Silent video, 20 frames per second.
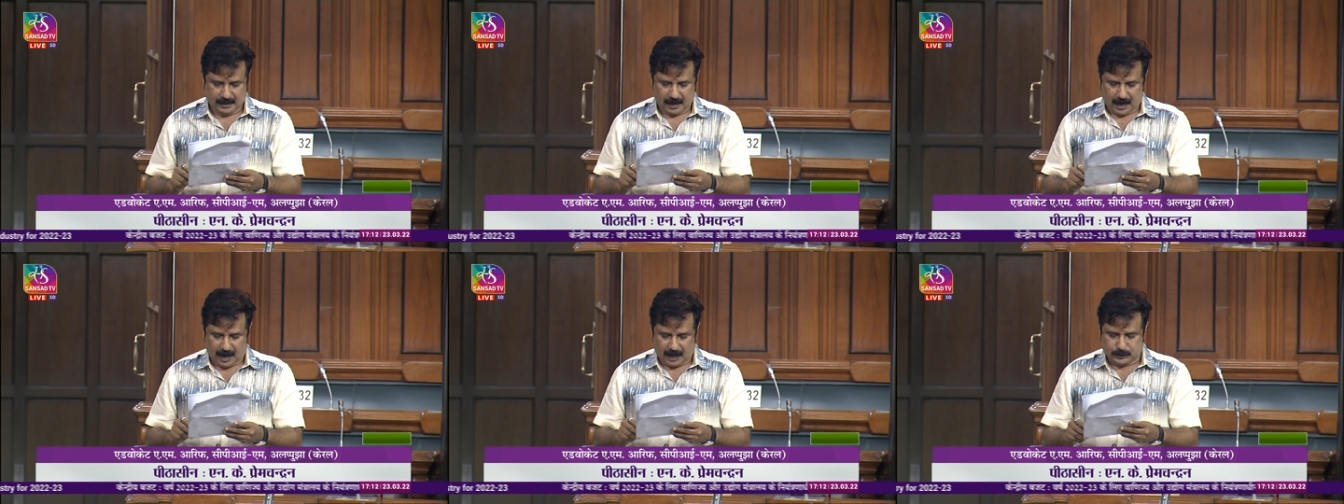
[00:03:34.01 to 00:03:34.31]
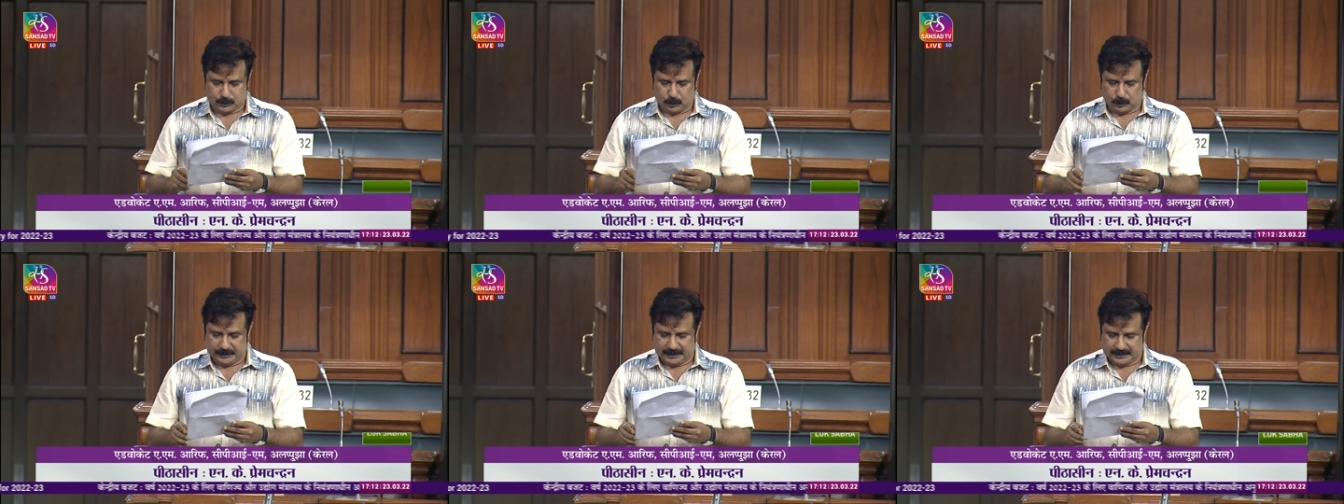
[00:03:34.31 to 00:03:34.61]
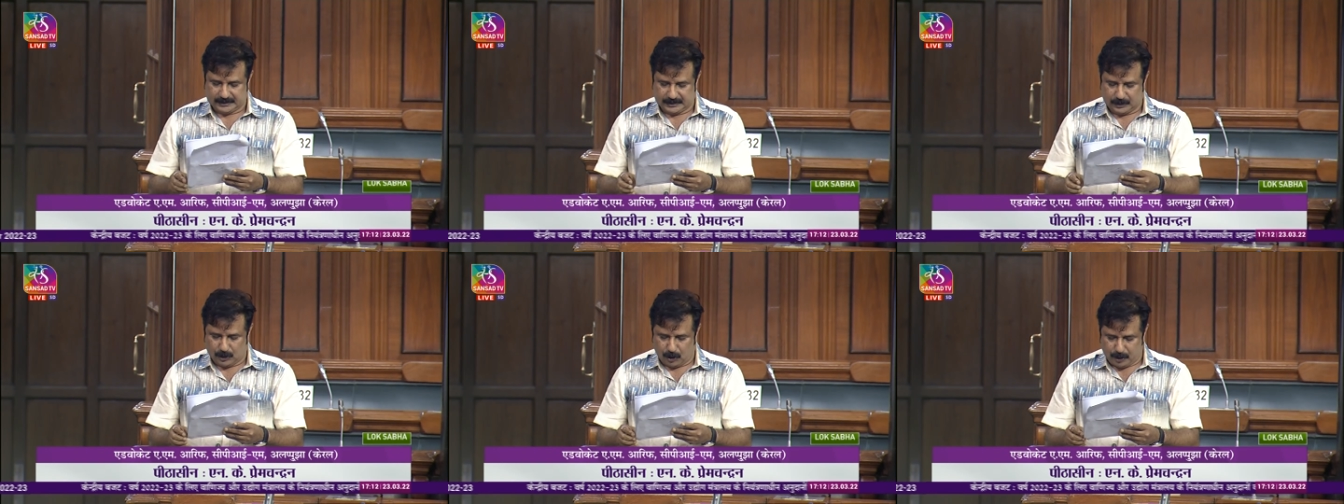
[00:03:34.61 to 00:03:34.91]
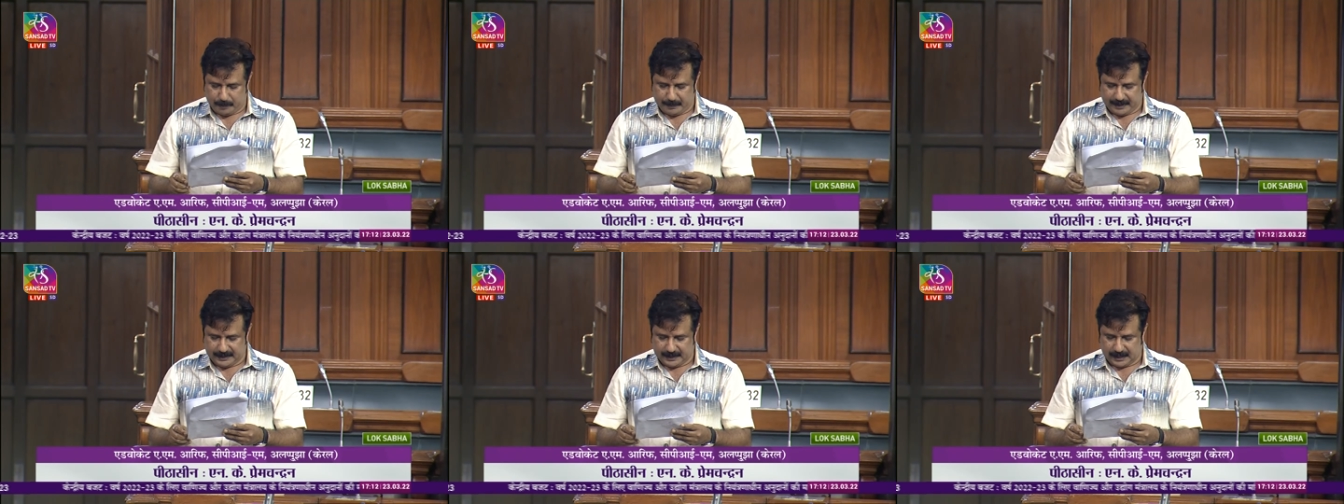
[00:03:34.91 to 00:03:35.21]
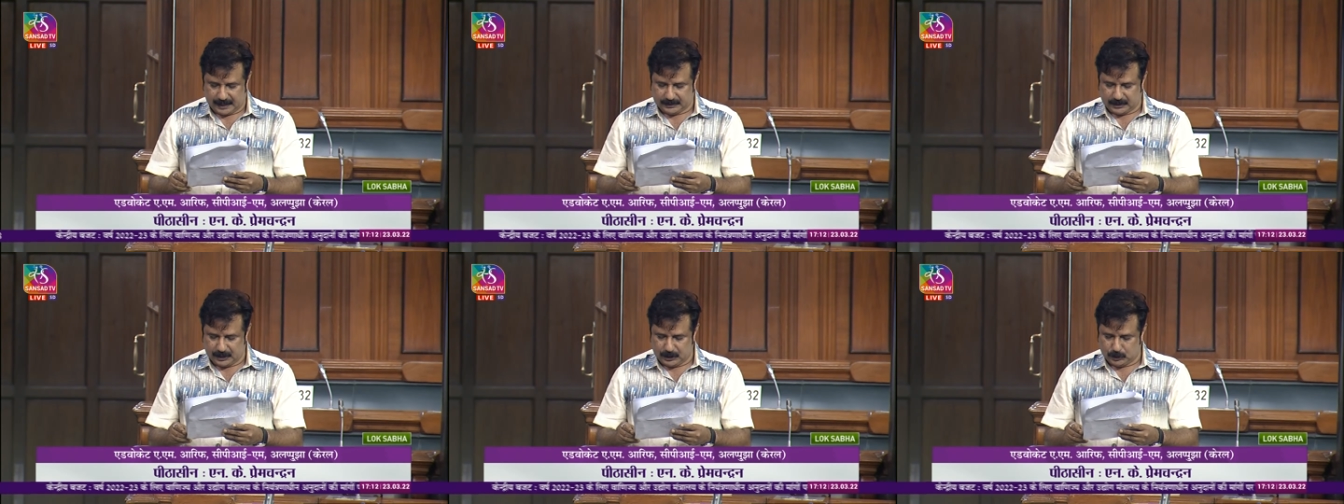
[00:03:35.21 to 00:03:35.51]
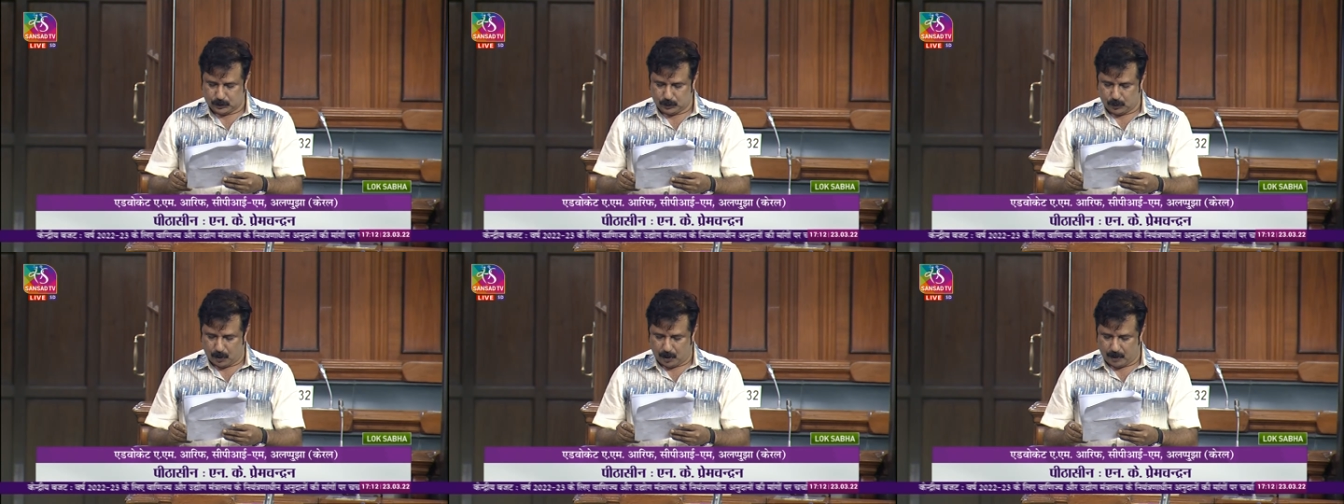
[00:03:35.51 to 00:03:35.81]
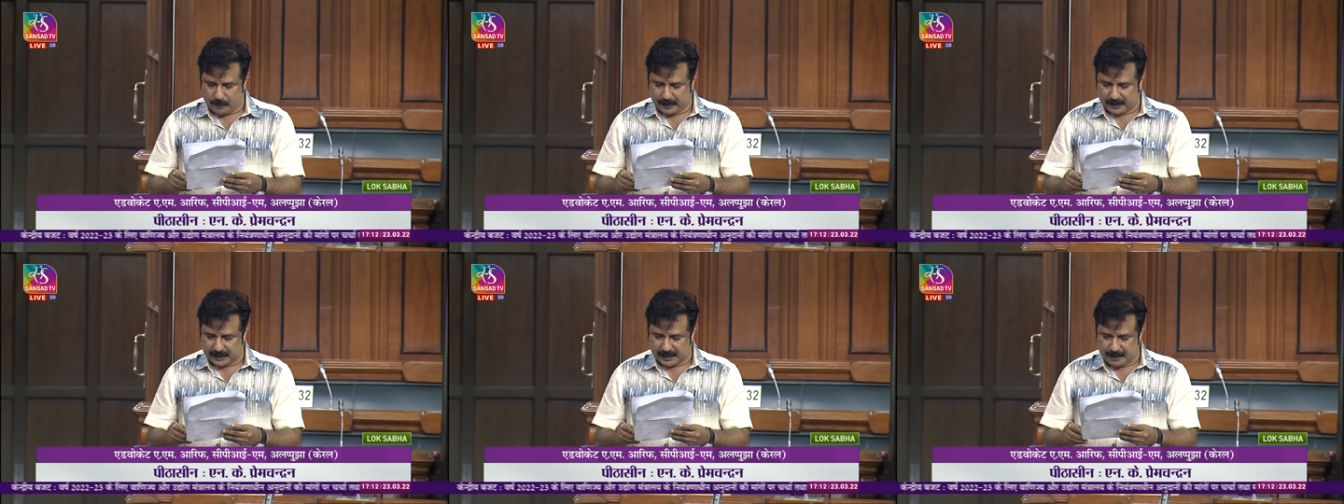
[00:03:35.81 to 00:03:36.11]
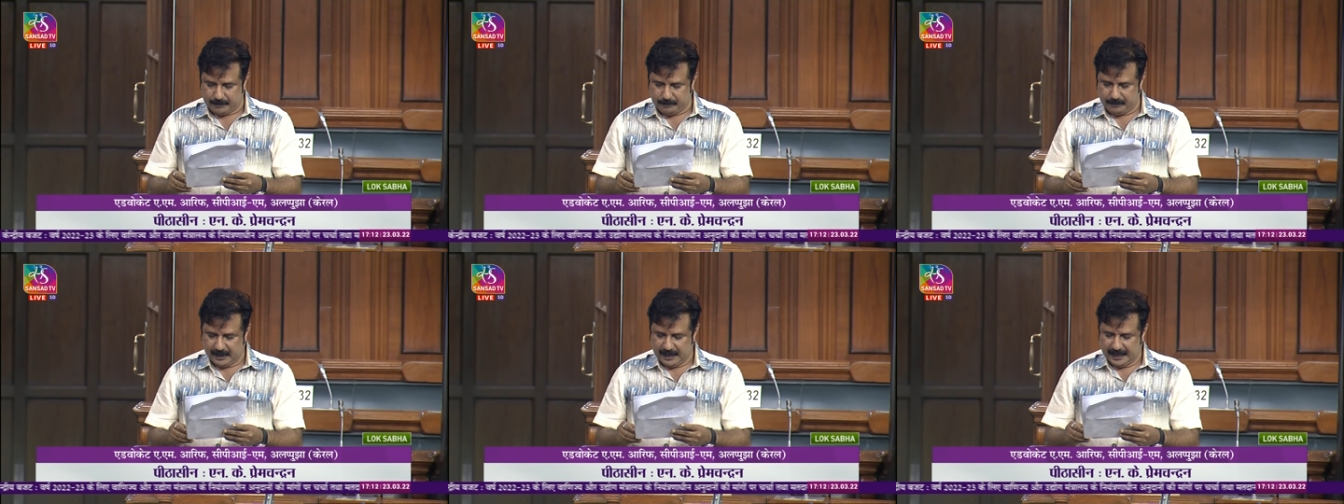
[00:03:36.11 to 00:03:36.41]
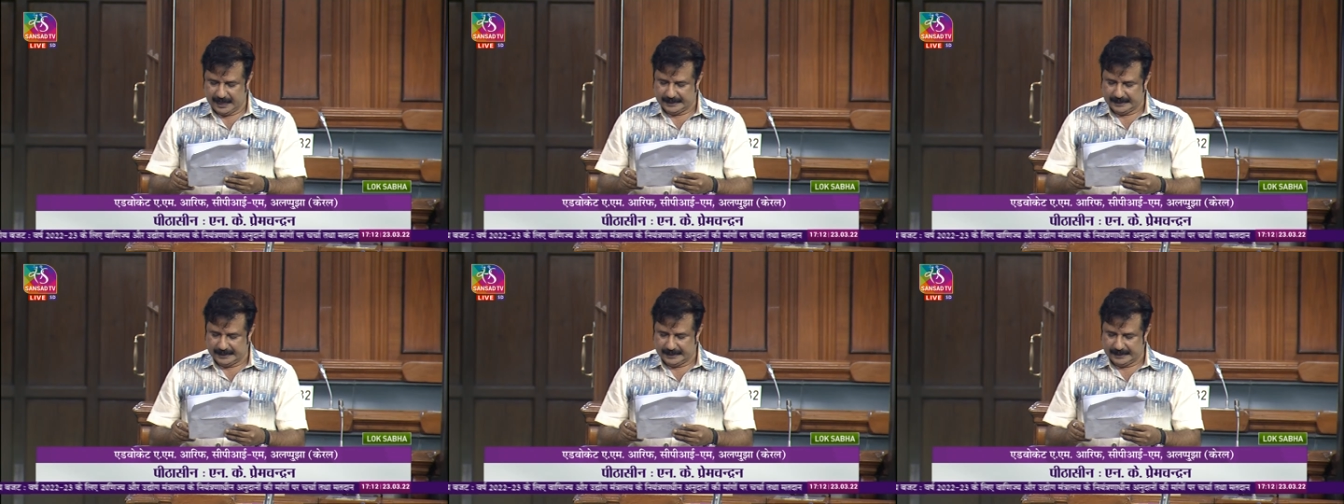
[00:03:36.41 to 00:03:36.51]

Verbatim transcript: Also, this government nothing to overcome